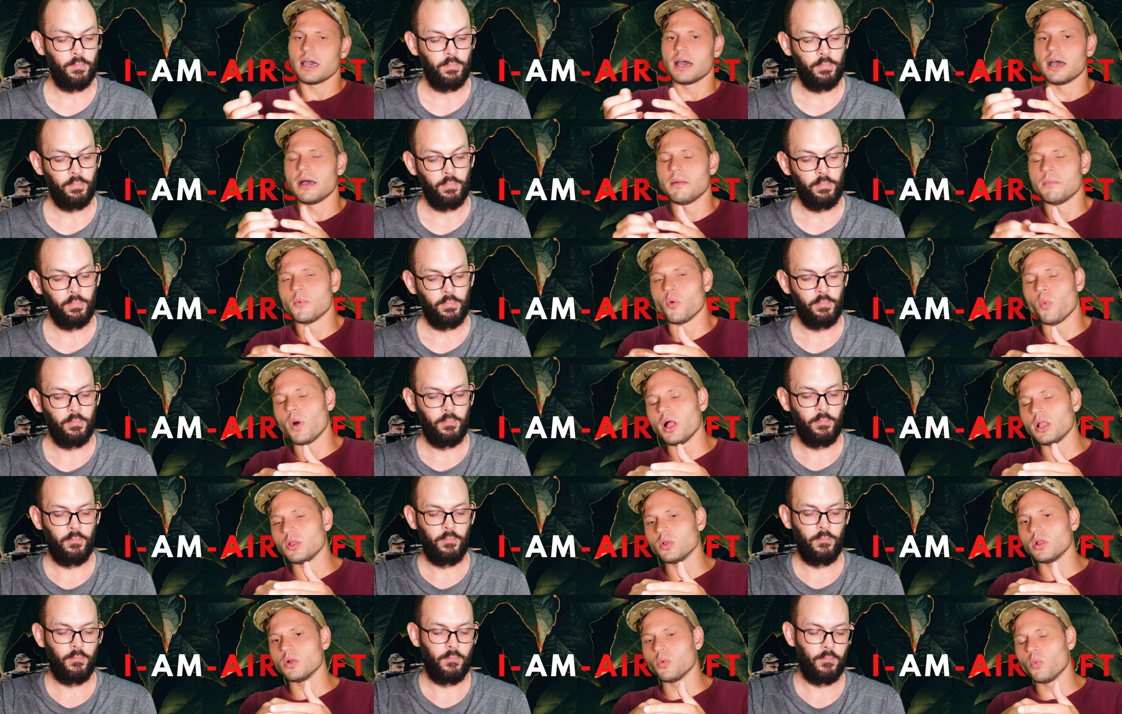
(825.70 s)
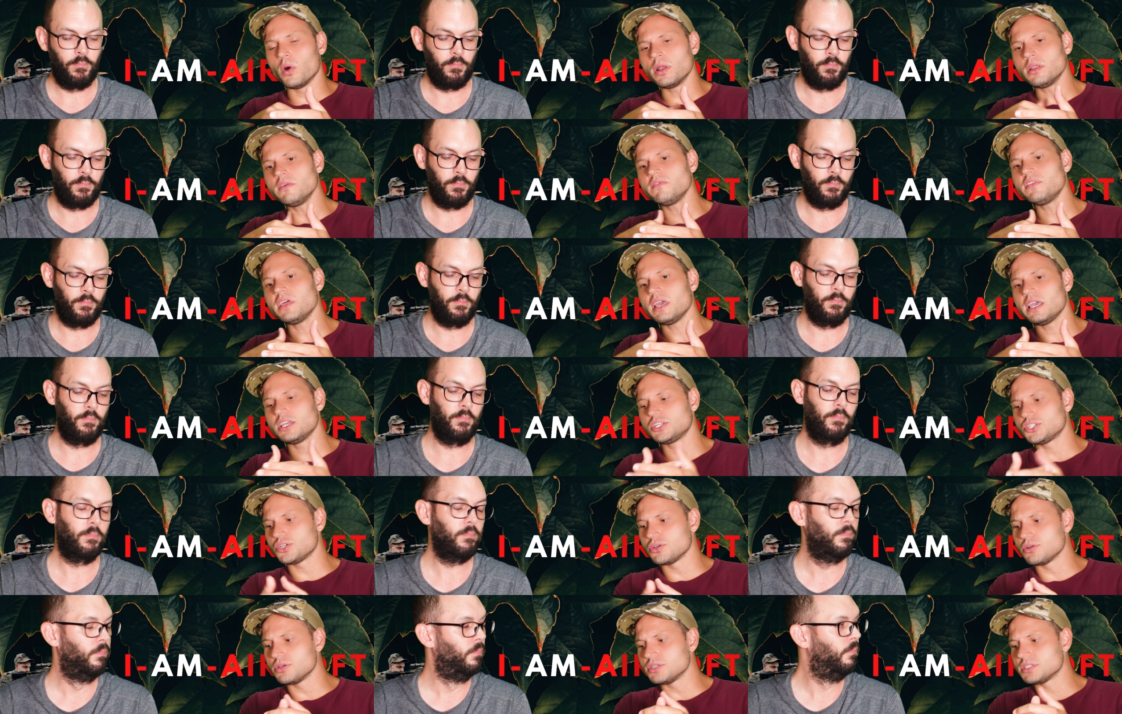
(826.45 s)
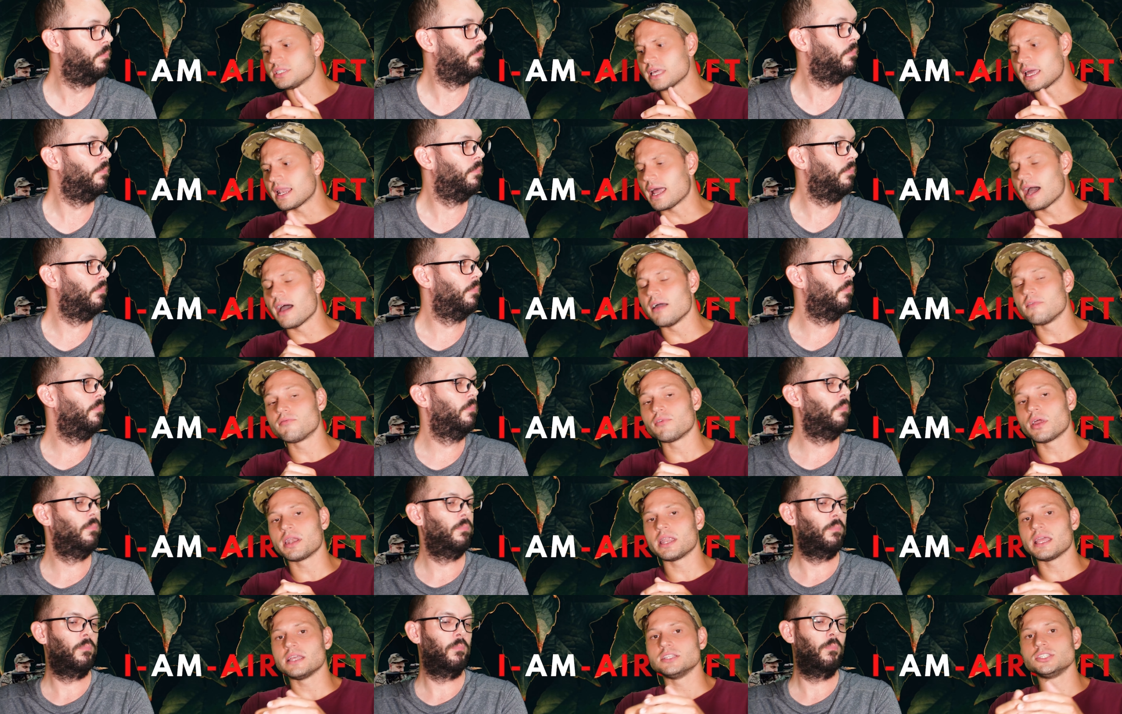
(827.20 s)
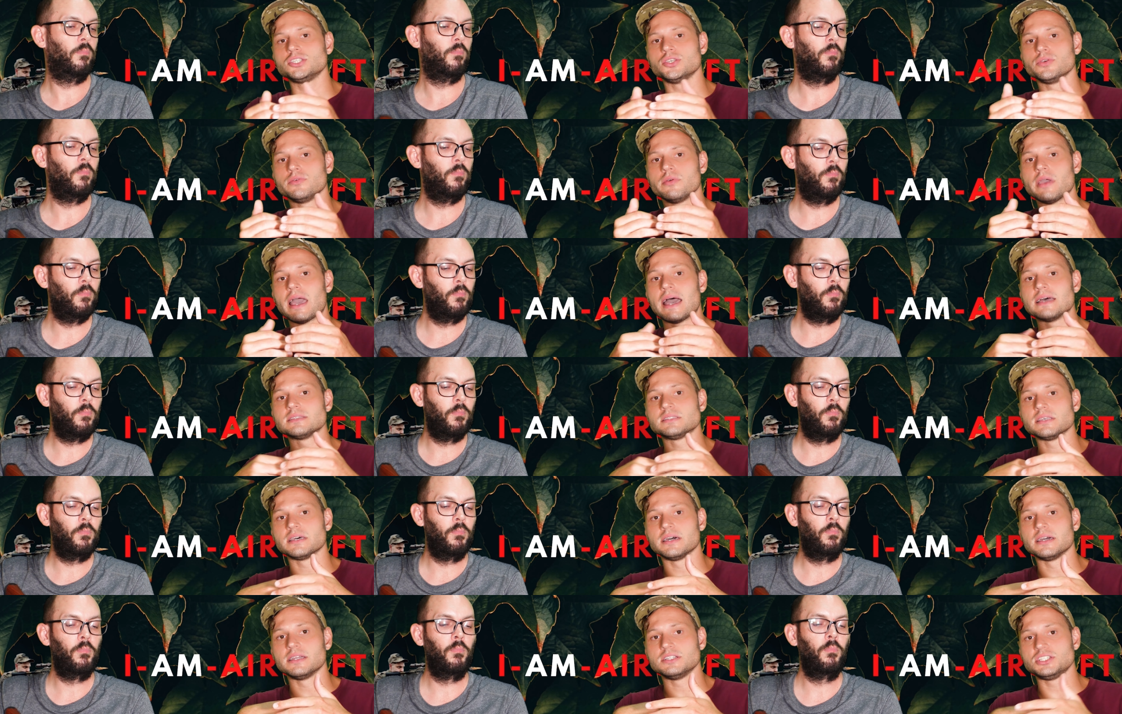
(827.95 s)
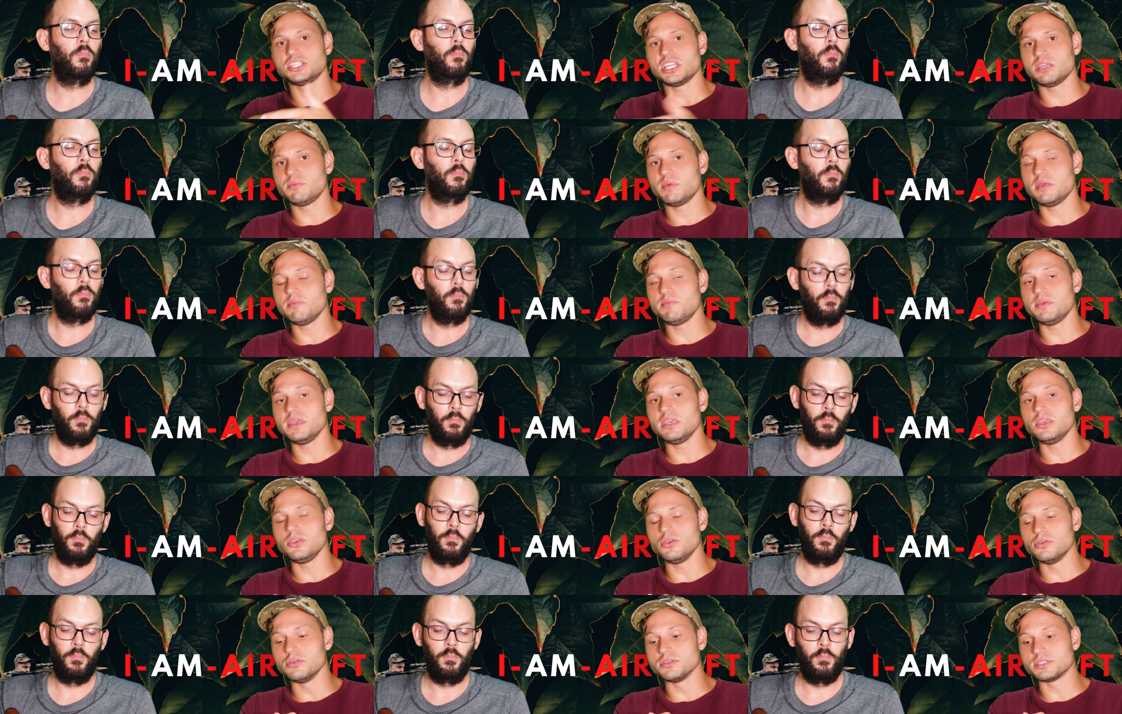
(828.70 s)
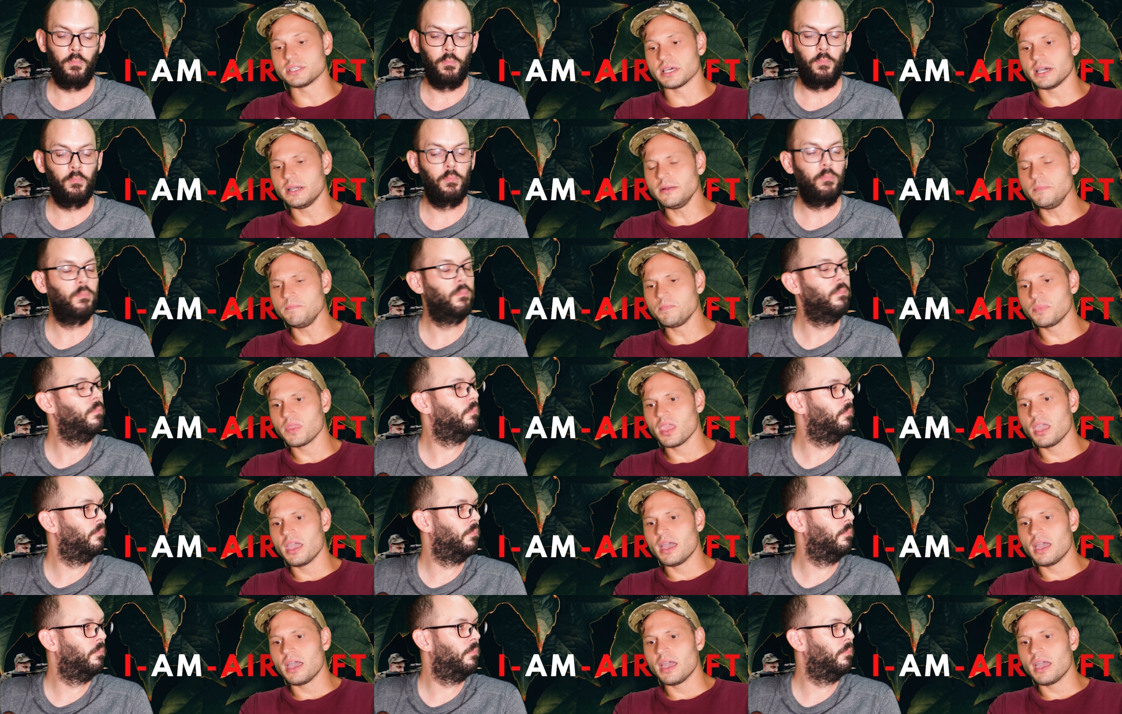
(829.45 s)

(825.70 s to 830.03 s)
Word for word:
Speaker 1: um, well, one of the issues that I've run into as a GBB user